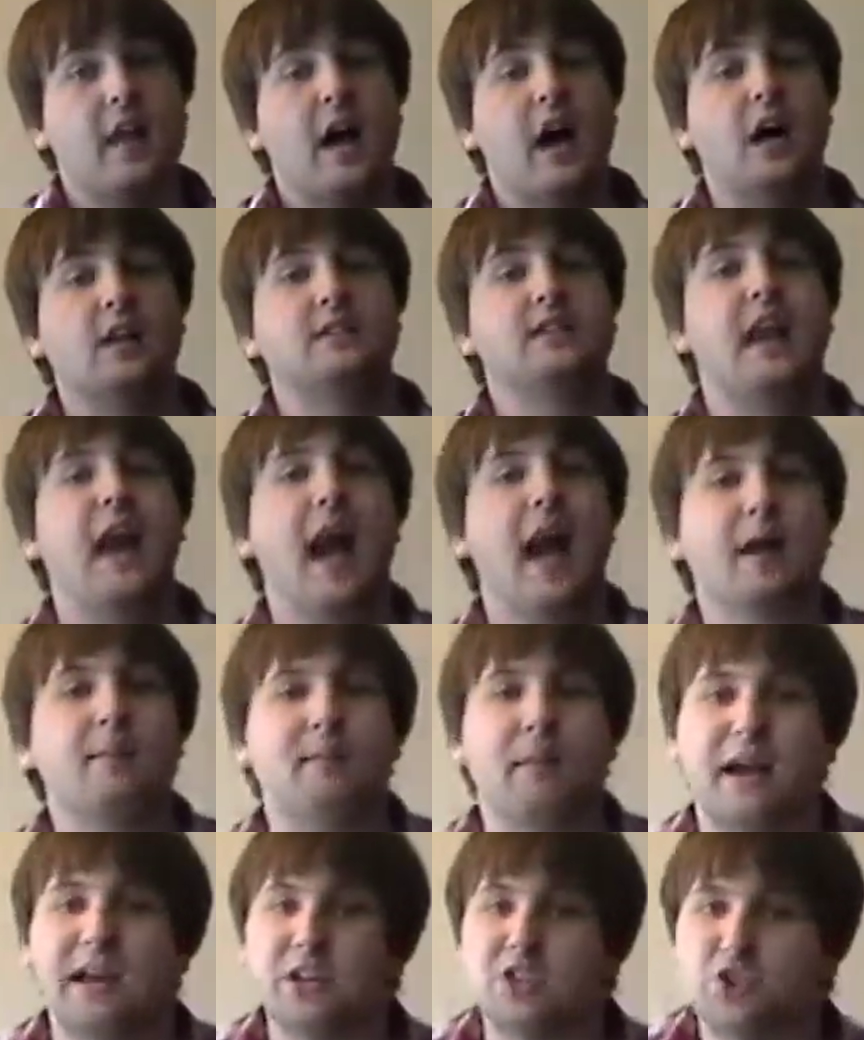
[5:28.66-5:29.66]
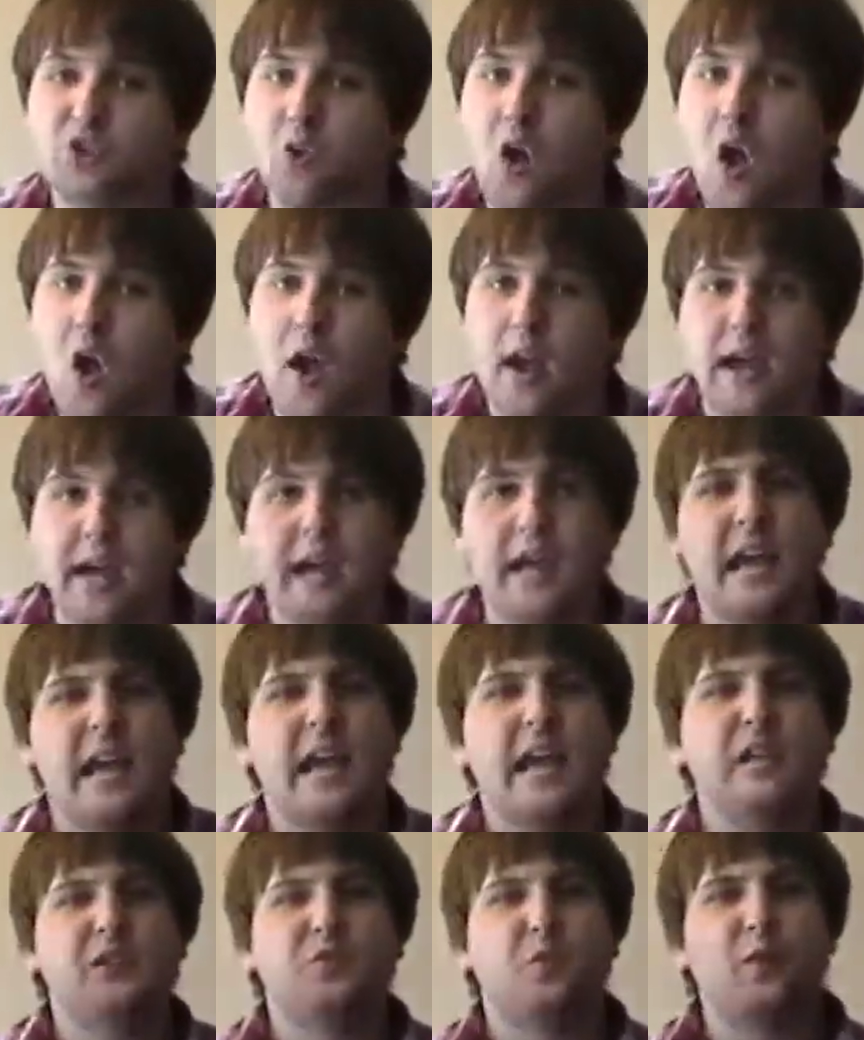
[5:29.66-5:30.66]
Attack by drawing
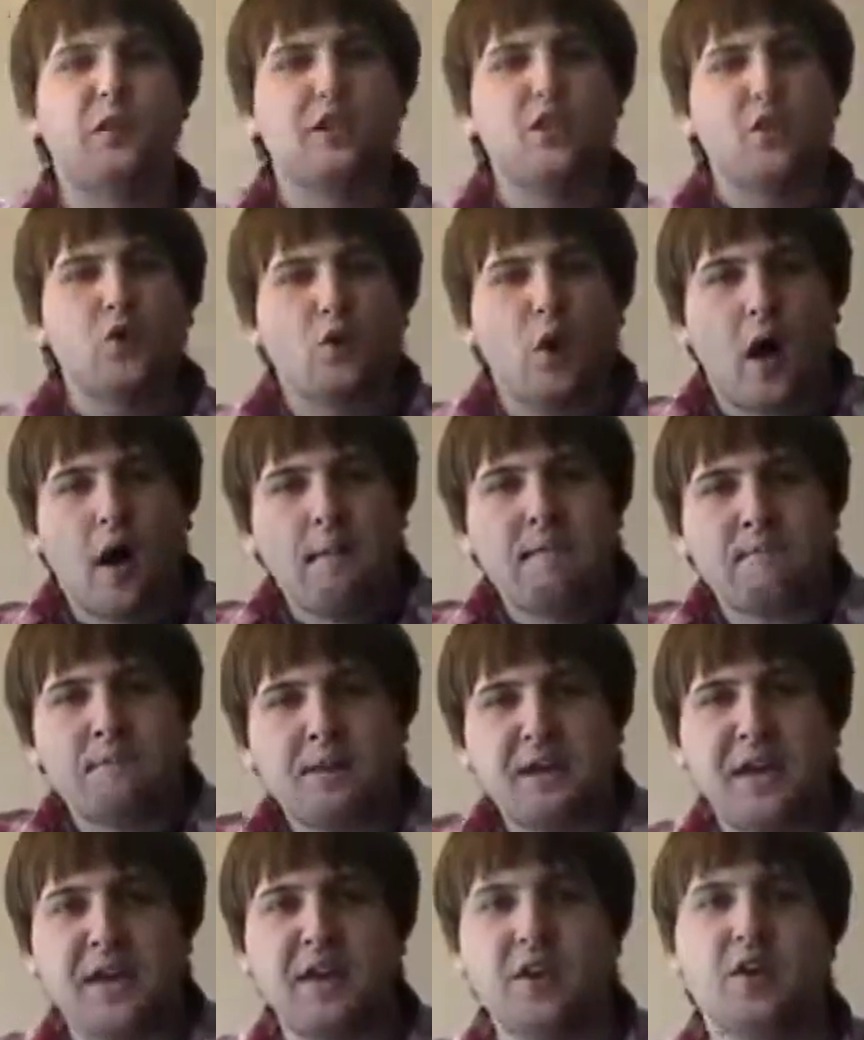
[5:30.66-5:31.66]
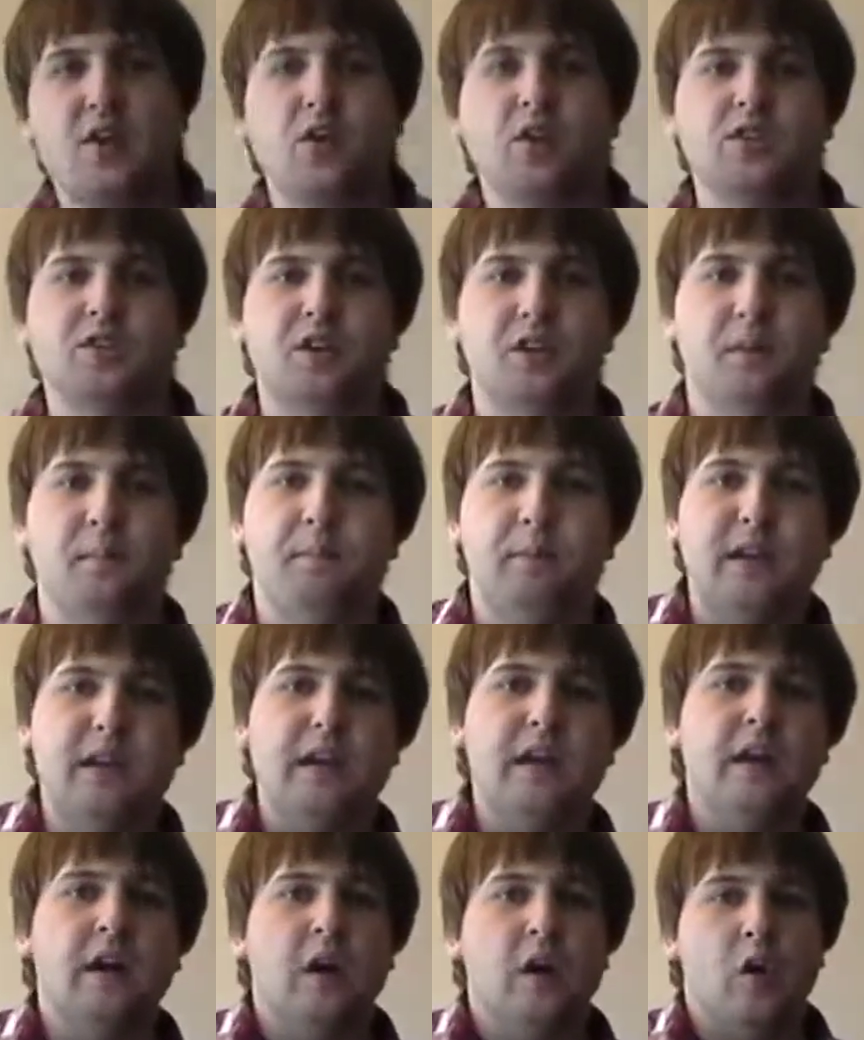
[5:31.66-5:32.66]
is when you appear to
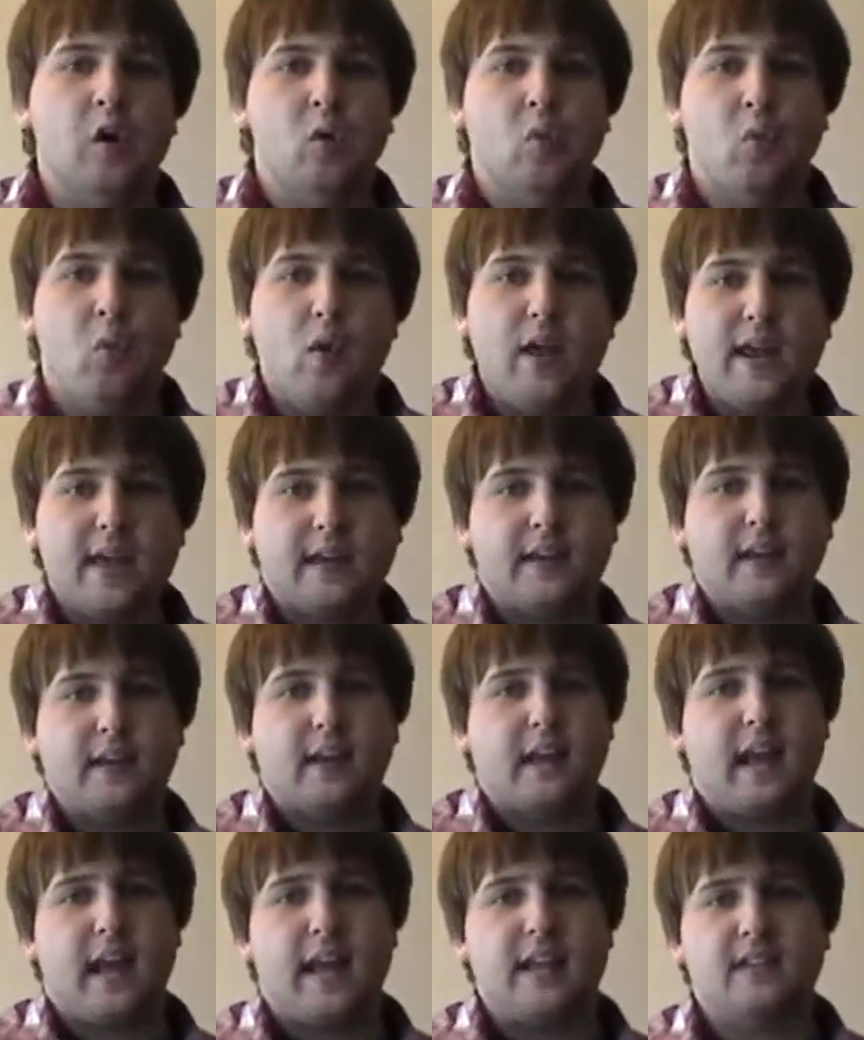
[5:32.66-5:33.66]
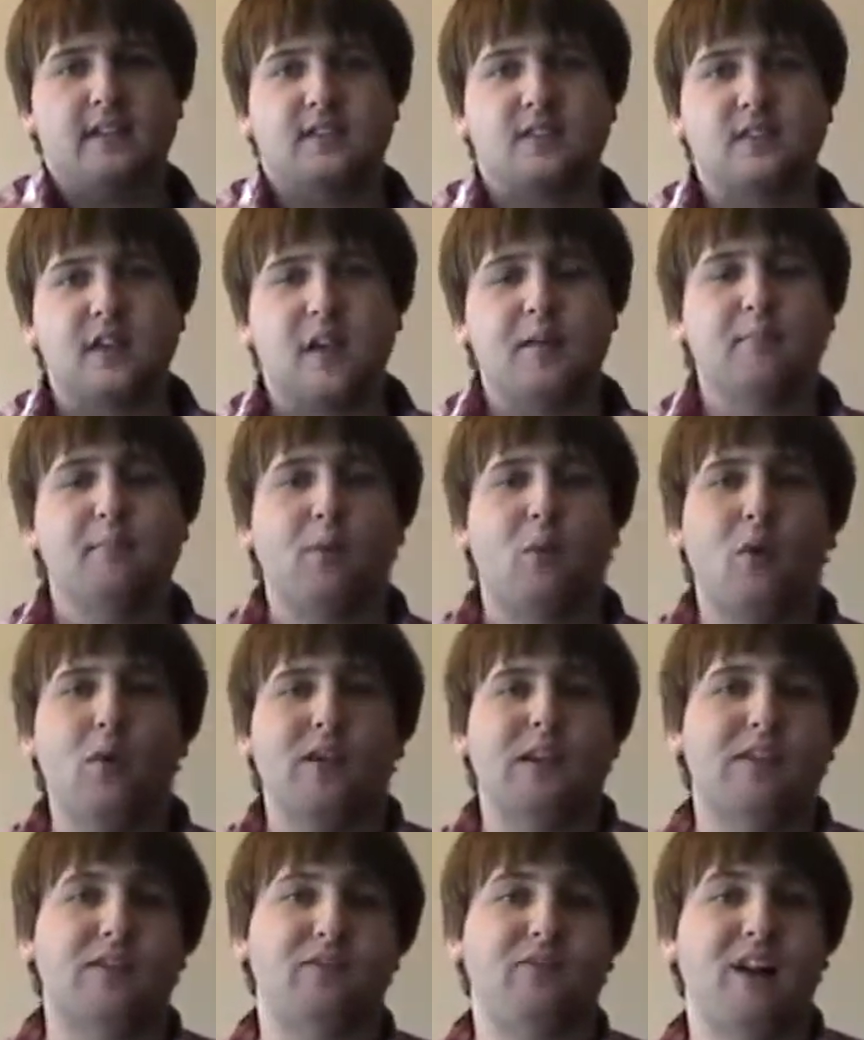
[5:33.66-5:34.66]
be weak in some
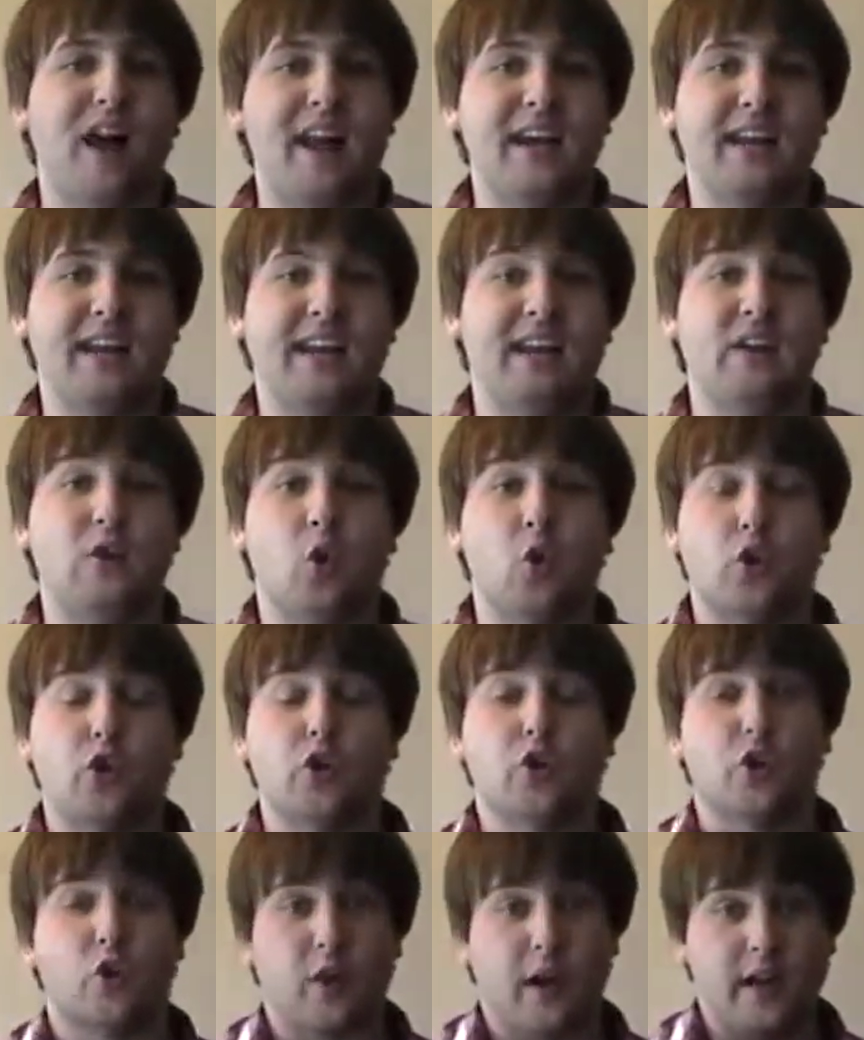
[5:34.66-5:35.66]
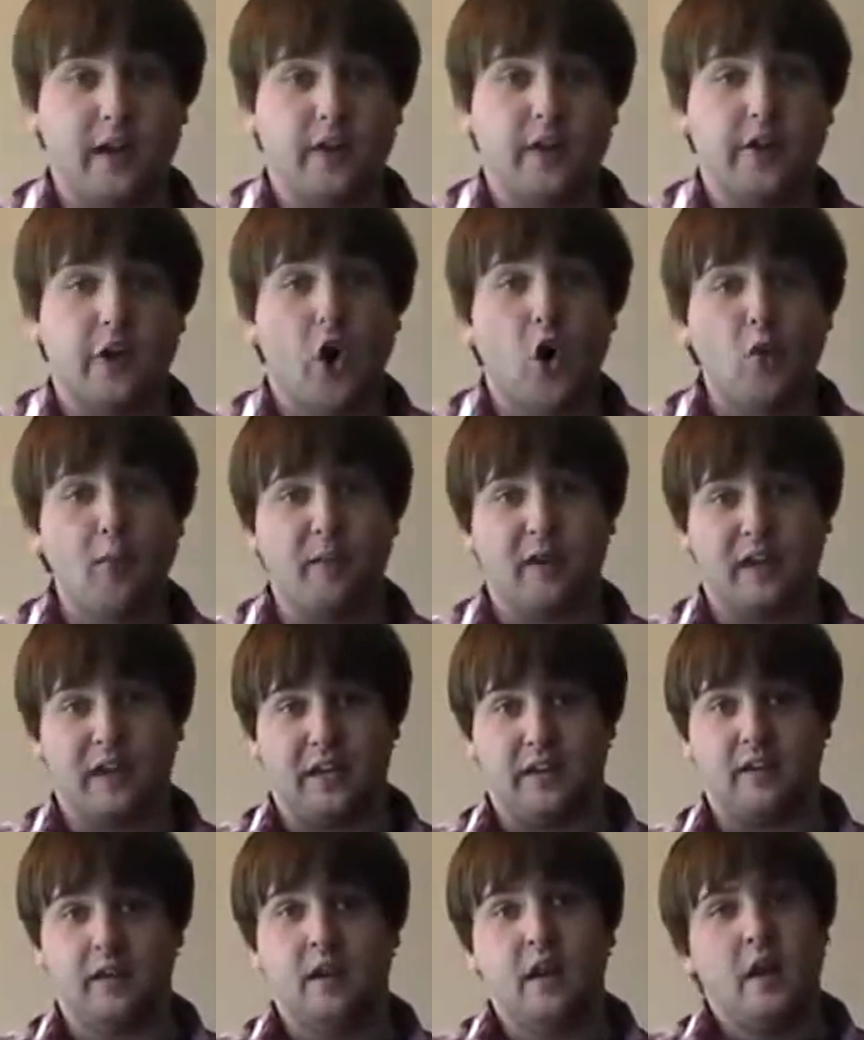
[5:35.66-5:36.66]
point in fighting in order to create an
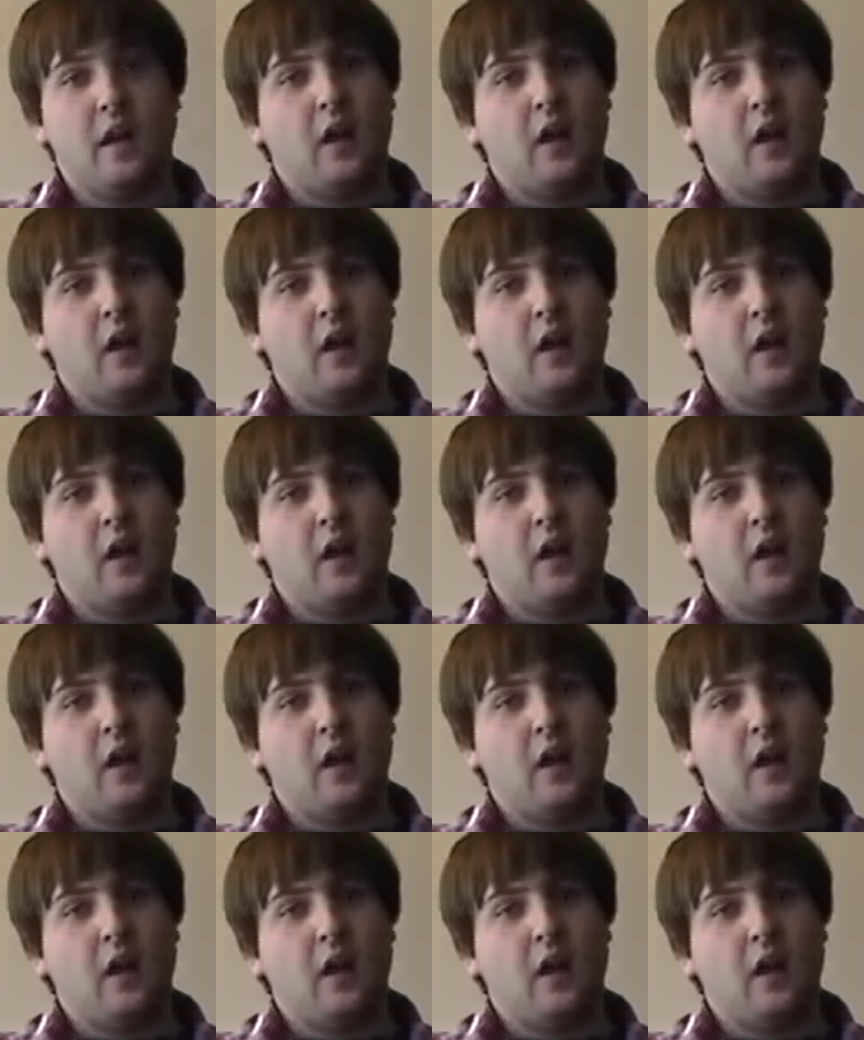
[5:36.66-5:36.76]
opening.